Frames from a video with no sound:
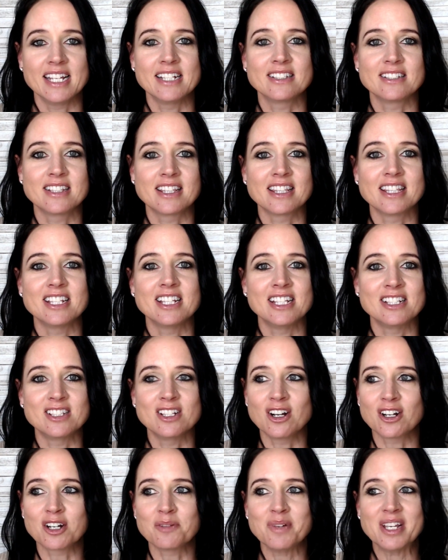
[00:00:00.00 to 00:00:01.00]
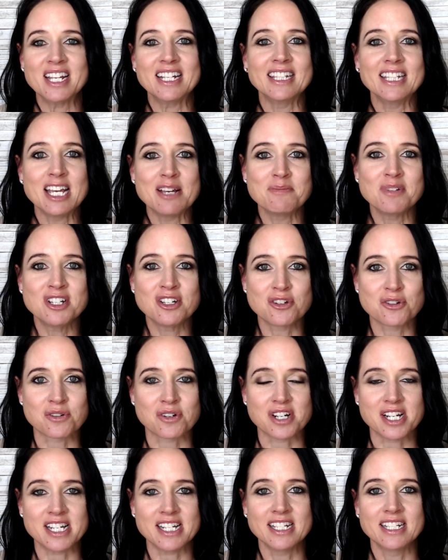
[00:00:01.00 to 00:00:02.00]
It's not going to be a lemon
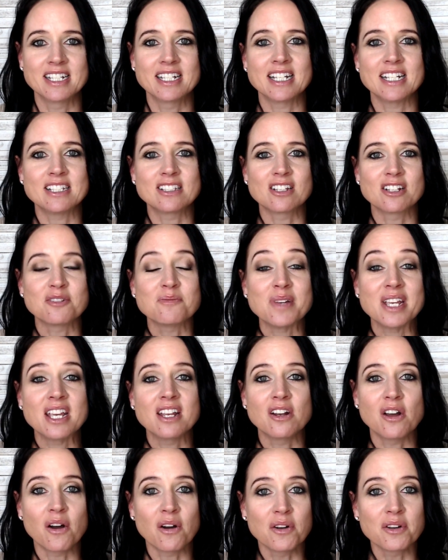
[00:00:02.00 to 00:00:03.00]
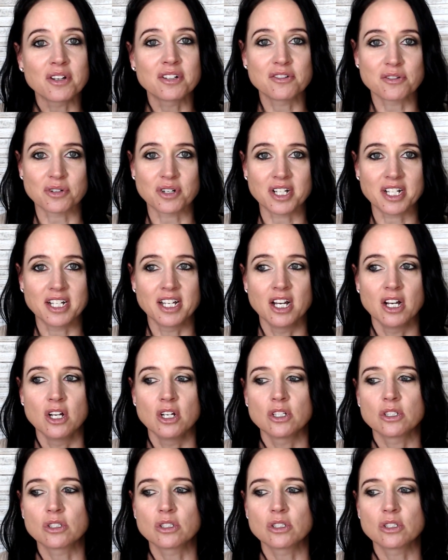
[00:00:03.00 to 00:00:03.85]
tree. It's going to be an oak tree.